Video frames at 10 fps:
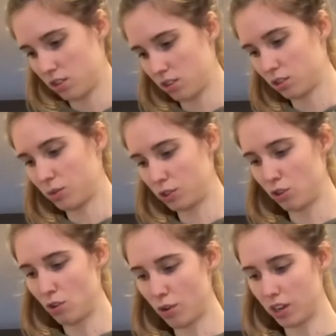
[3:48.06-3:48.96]
So once
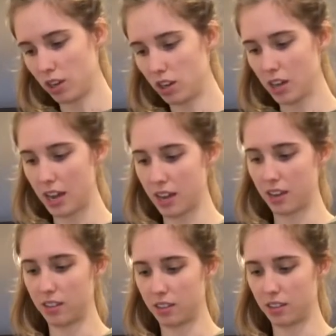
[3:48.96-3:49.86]
the oil
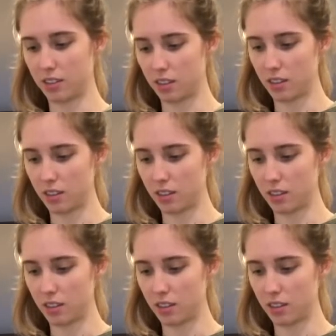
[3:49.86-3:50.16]
and